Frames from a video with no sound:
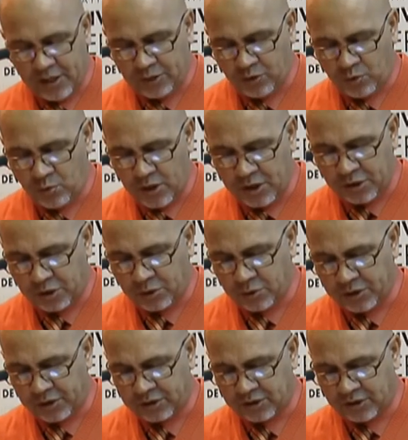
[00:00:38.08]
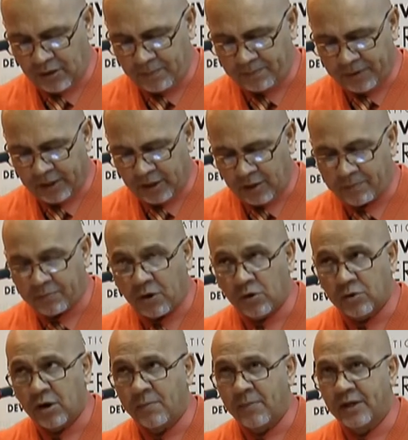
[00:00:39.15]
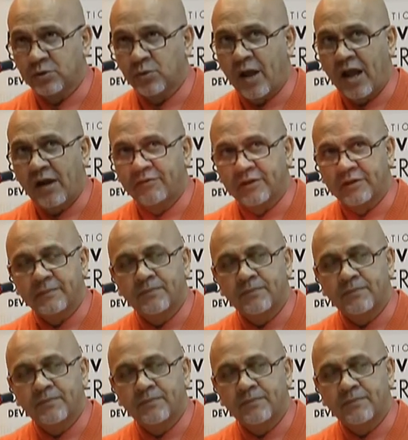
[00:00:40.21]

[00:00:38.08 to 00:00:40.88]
to work through this particular program as we have it.